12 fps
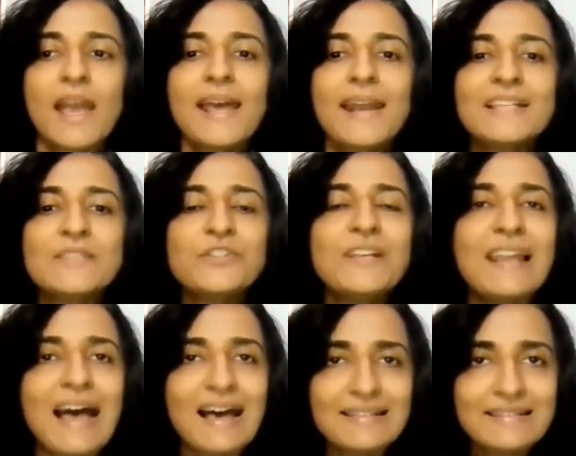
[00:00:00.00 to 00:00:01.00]
And as for the
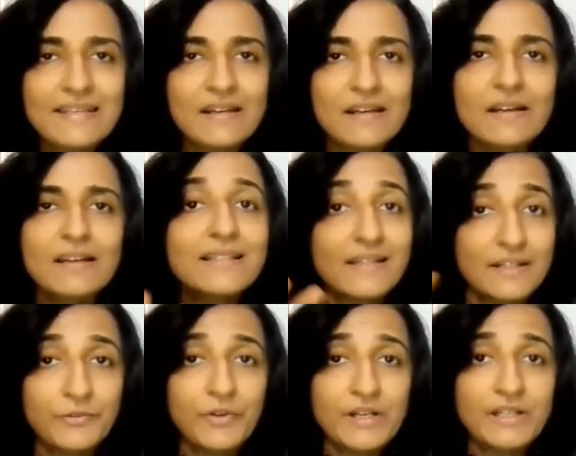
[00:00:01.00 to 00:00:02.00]
last year, it's a
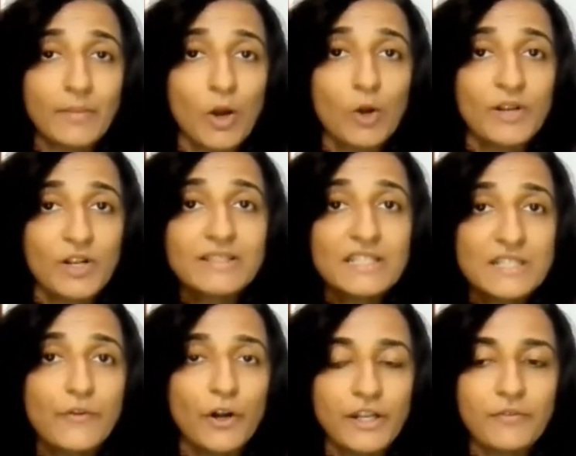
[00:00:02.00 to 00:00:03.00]
different amount because it's
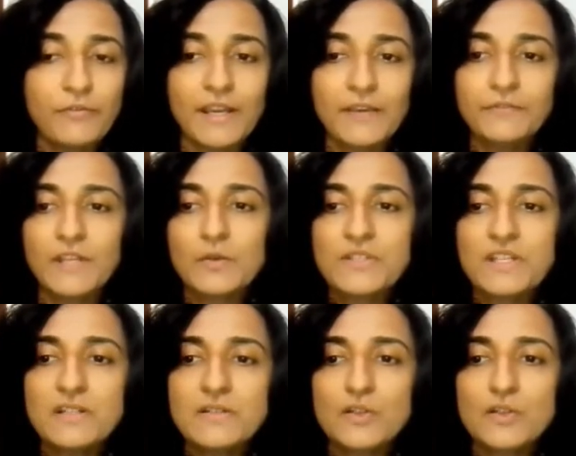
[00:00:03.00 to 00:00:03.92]
45,000.